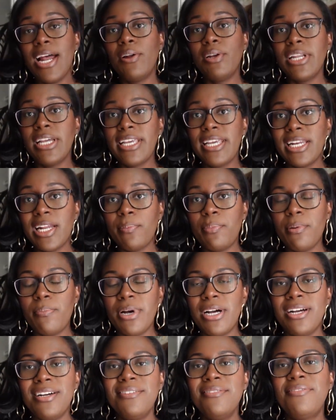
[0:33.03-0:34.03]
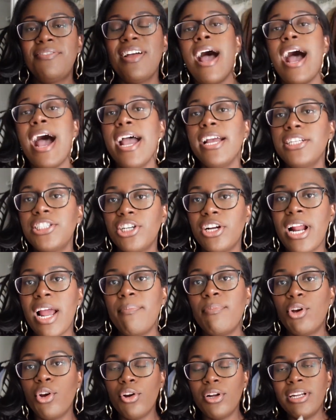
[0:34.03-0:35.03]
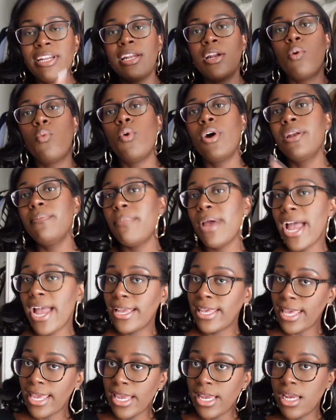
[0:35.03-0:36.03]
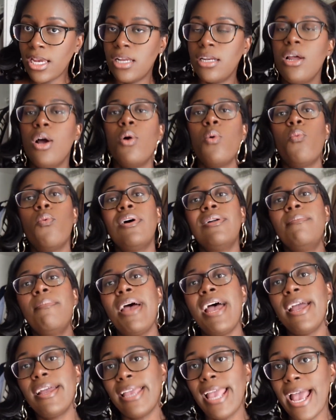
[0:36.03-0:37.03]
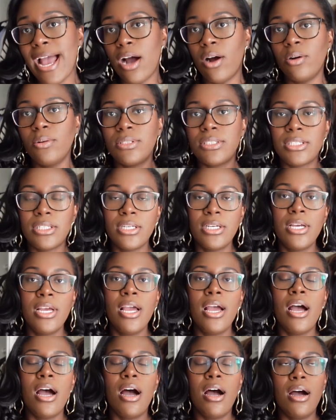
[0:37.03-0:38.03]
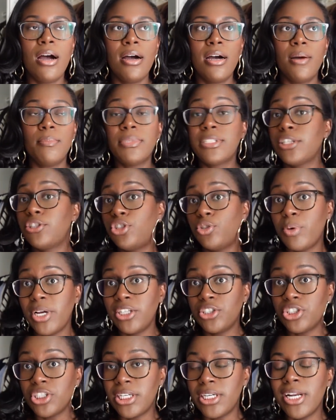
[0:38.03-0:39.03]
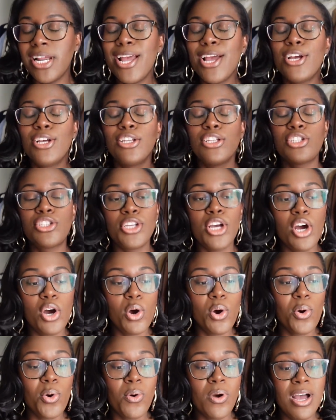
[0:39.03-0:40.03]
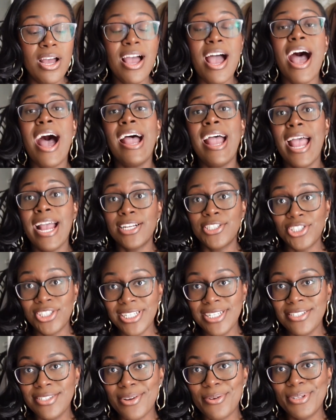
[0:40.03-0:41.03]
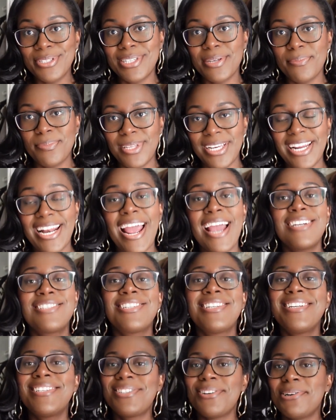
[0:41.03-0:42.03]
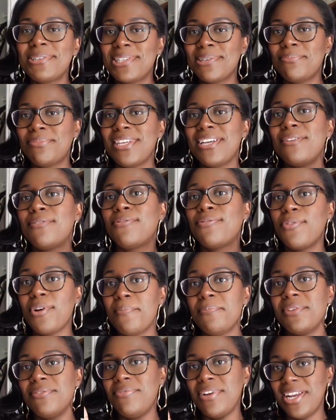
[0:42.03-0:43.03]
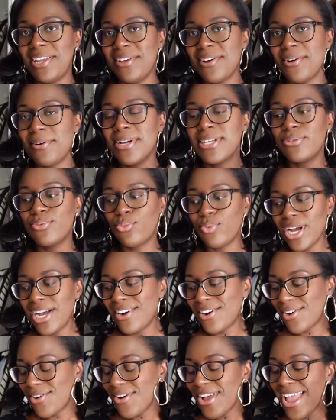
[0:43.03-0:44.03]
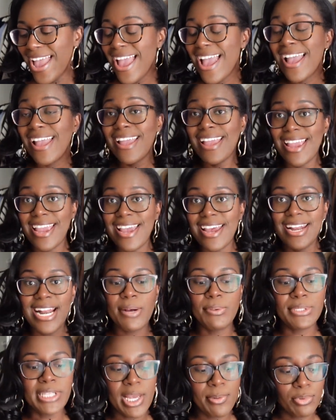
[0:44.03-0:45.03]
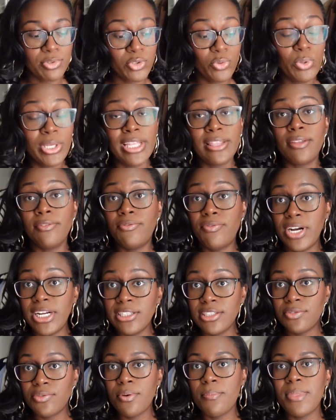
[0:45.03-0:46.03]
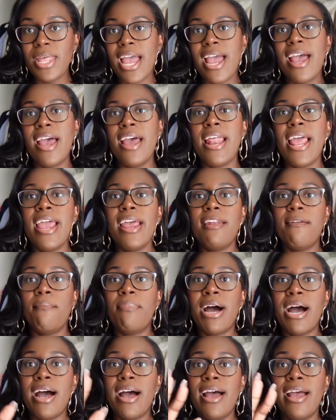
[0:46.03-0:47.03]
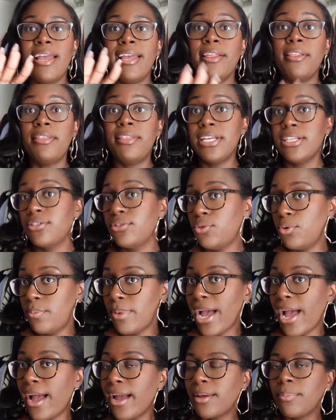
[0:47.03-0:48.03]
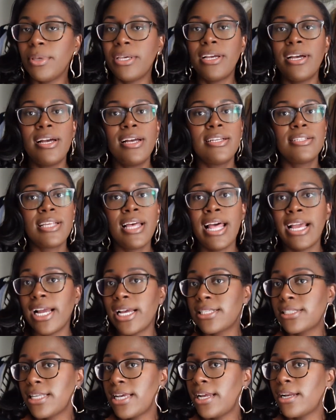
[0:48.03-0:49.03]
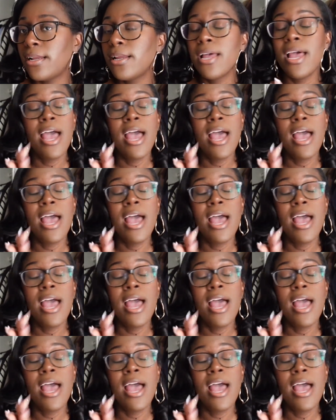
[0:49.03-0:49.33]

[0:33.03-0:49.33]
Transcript: I'll link it up above, I shared I'm currently in a one bag in, one bag out situation. So I actually sold something, and I actually sold something from the video as well, and I was able to get the funds from that and buy this new bag because, like I said,